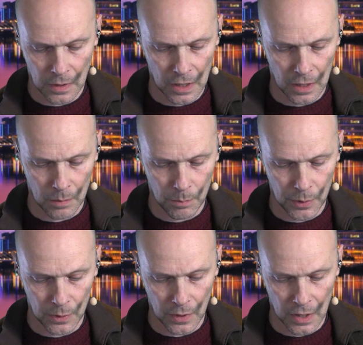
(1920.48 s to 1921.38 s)
the
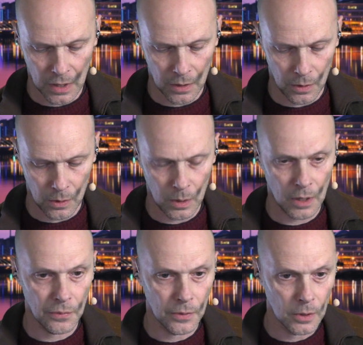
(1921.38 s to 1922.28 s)
input here, you
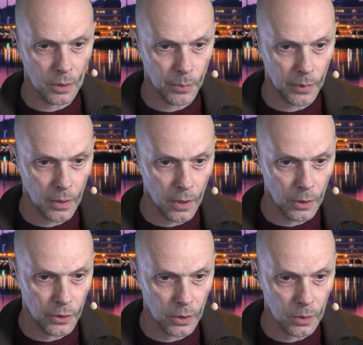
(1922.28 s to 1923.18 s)
have the knob
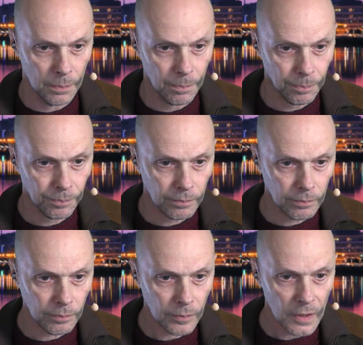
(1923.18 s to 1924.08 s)
audio.
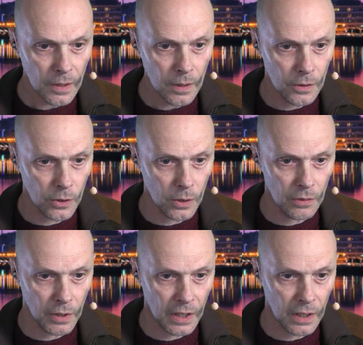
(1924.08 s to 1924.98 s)
So
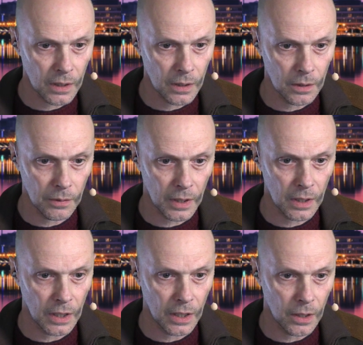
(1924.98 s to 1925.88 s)
if I
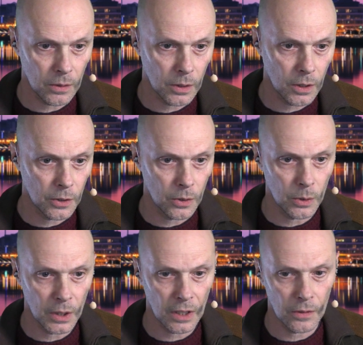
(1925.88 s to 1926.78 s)
click here on audio,
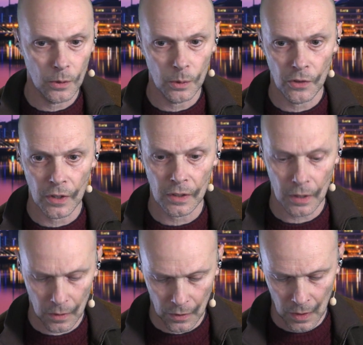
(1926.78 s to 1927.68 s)
you can do
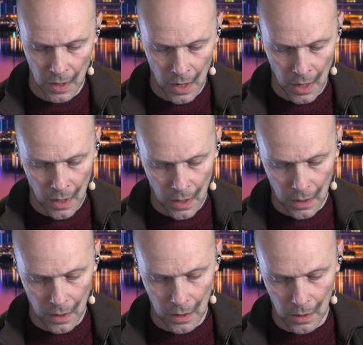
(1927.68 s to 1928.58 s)
settings.
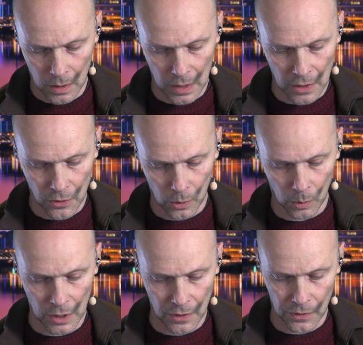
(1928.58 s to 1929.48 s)
As
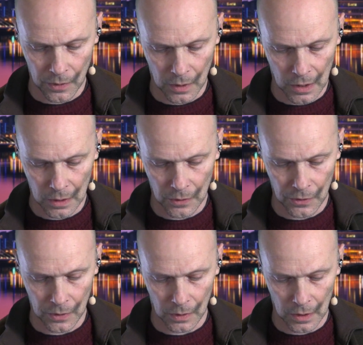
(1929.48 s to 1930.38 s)
always,
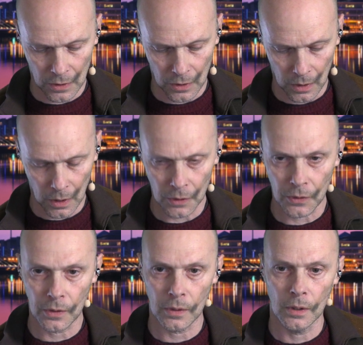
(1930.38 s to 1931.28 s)
there's a
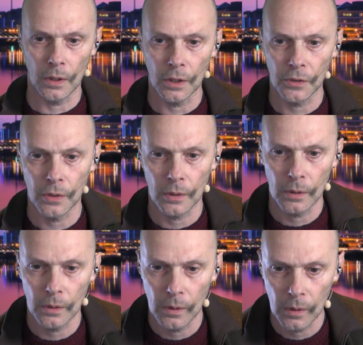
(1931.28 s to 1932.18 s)
lot
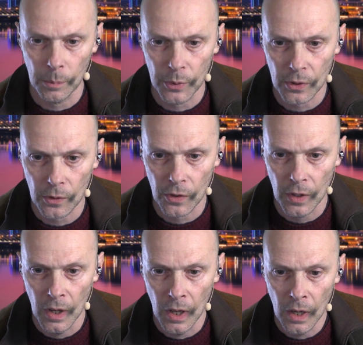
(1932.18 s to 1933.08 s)
options.
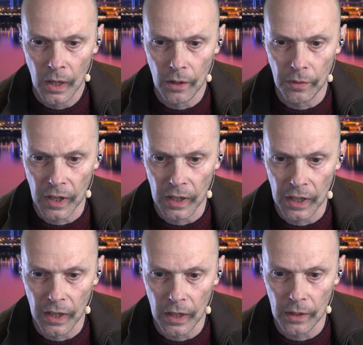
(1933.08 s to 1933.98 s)
If I
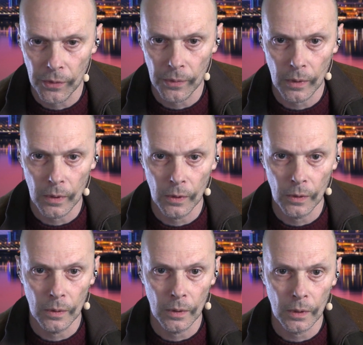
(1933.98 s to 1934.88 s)
click here on,